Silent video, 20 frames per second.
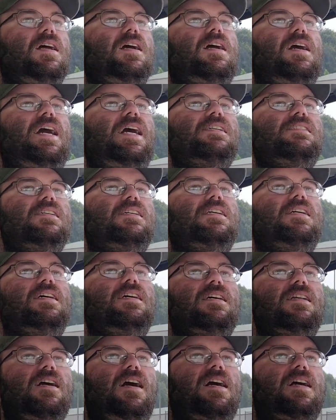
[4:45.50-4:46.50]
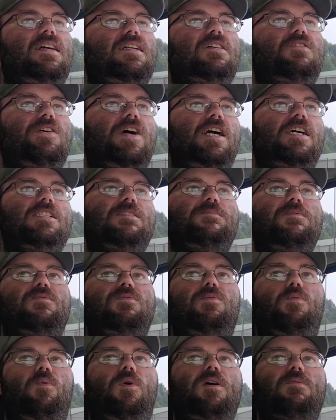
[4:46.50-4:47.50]
as a kid, I had a grasp
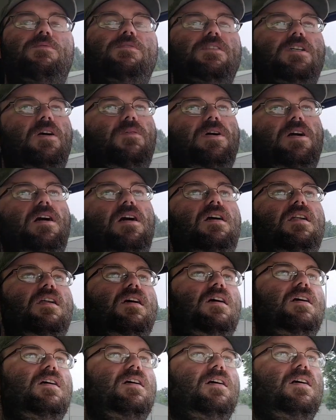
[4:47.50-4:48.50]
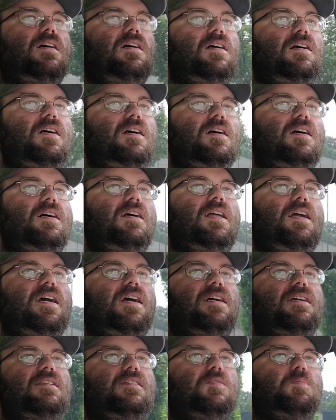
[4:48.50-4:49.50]
of what was going on.
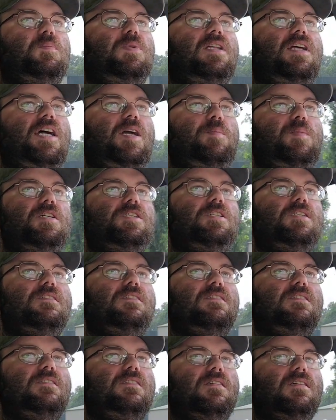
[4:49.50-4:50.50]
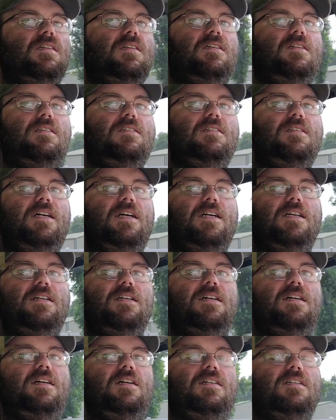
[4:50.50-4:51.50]
And playing missions like
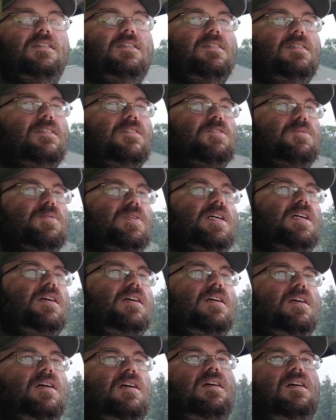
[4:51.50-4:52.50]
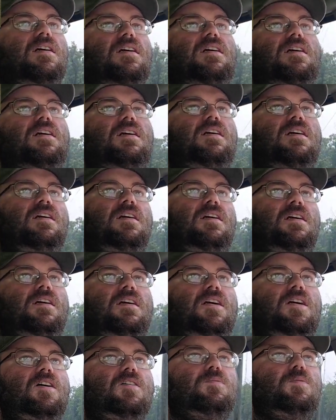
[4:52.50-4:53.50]
this one here,
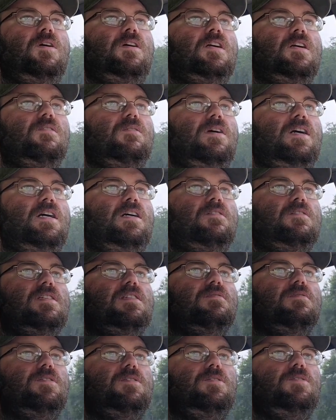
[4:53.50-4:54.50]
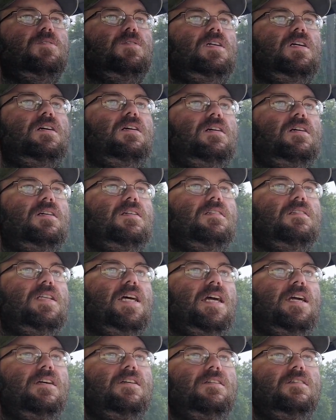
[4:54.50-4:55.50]
running around through
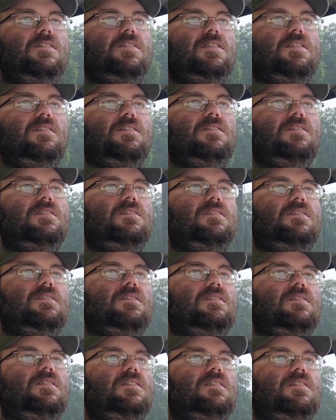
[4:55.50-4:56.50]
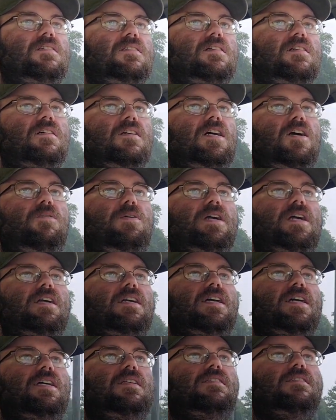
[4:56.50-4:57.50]
layered and going
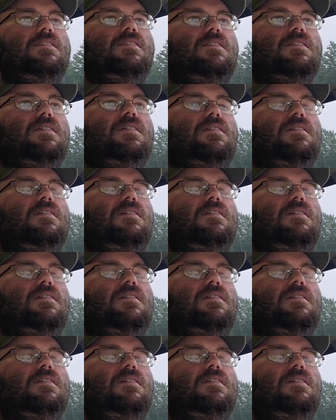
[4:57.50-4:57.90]
against